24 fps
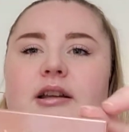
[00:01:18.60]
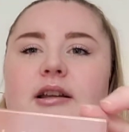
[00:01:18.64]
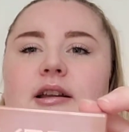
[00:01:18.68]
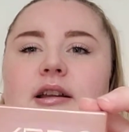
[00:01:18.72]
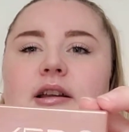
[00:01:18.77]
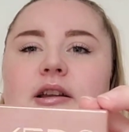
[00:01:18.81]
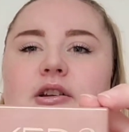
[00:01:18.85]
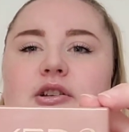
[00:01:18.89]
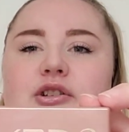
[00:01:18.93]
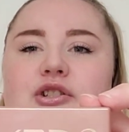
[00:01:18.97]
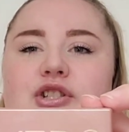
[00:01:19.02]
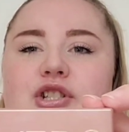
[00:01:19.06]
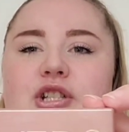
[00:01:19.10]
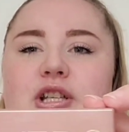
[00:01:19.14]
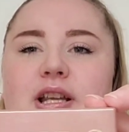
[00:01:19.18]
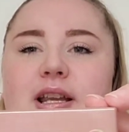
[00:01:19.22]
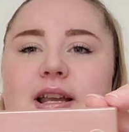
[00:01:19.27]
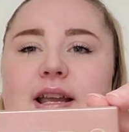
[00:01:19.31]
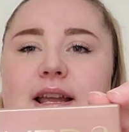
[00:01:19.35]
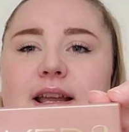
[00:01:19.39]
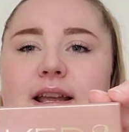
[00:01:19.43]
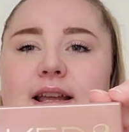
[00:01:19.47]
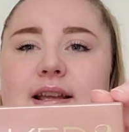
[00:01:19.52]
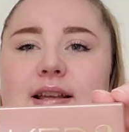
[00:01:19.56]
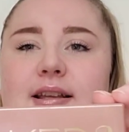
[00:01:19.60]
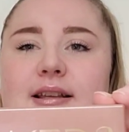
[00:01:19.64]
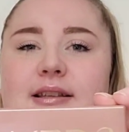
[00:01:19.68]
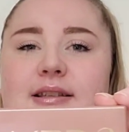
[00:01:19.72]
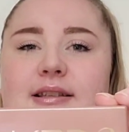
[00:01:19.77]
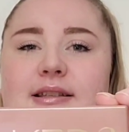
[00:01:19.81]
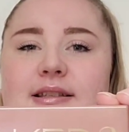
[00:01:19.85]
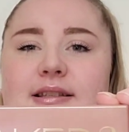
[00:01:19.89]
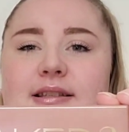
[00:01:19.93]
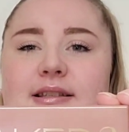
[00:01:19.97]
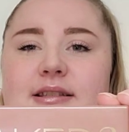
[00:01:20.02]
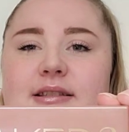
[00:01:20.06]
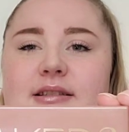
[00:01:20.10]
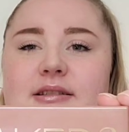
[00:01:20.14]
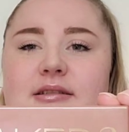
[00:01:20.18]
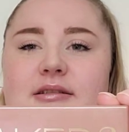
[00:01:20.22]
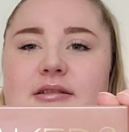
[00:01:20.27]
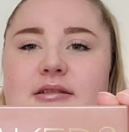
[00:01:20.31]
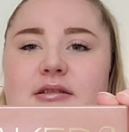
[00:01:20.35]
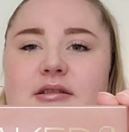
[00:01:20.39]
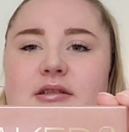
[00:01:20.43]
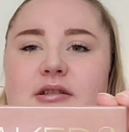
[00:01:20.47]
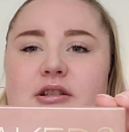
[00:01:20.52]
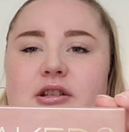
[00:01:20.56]
There she is.
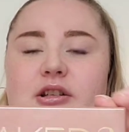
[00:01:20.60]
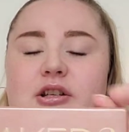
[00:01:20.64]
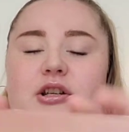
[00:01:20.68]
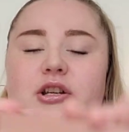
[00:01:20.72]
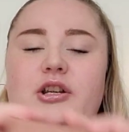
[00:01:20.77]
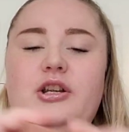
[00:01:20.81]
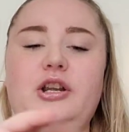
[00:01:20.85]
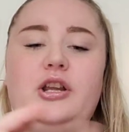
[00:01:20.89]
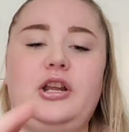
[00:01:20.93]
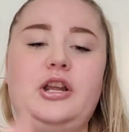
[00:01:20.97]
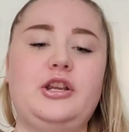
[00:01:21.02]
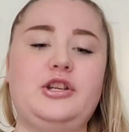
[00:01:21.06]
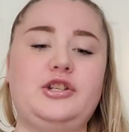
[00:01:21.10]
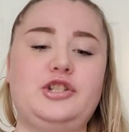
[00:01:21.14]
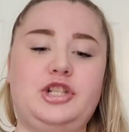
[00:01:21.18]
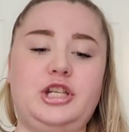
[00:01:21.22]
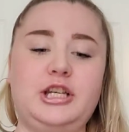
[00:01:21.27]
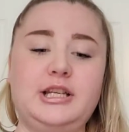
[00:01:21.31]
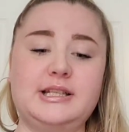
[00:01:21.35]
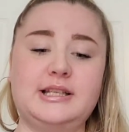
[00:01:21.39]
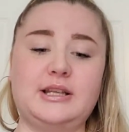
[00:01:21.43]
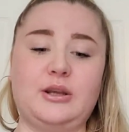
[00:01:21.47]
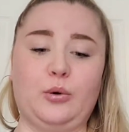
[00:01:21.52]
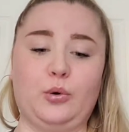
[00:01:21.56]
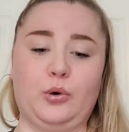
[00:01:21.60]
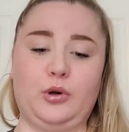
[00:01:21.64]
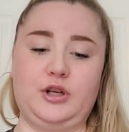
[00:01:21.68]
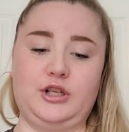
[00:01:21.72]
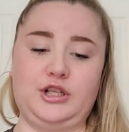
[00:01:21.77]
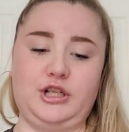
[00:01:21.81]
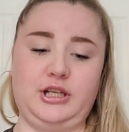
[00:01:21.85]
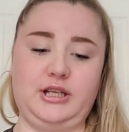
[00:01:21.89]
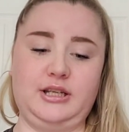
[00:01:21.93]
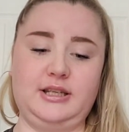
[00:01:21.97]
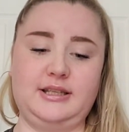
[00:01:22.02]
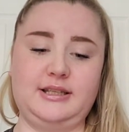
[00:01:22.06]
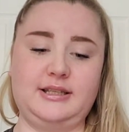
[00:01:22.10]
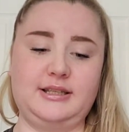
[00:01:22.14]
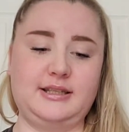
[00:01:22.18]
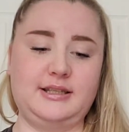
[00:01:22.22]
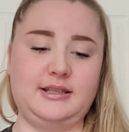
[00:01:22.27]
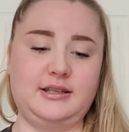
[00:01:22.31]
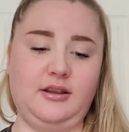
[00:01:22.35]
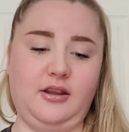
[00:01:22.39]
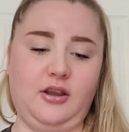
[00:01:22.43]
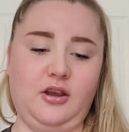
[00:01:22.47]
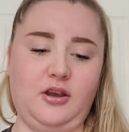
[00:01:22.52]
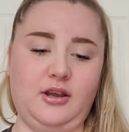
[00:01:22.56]
She's gorgeous,
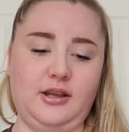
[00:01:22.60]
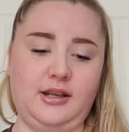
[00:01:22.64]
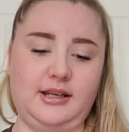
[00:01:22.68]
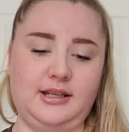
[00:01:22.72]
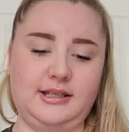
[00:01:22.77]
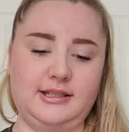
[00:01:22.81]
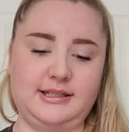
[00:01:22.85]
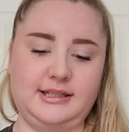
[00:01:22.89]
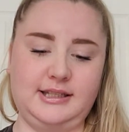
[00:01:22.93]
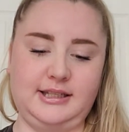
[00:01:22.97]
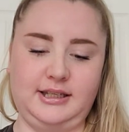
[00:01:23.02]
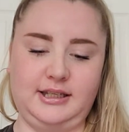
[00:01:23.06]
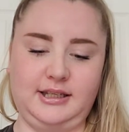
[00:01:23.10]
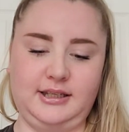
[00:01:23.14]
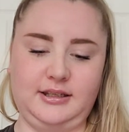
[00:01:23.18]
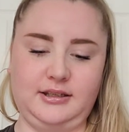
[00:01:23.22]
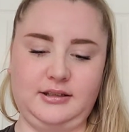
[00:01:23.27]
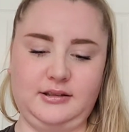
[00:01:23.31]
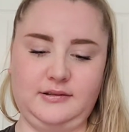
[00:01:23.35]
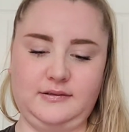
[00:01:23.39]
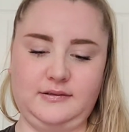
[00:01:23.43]
honestly.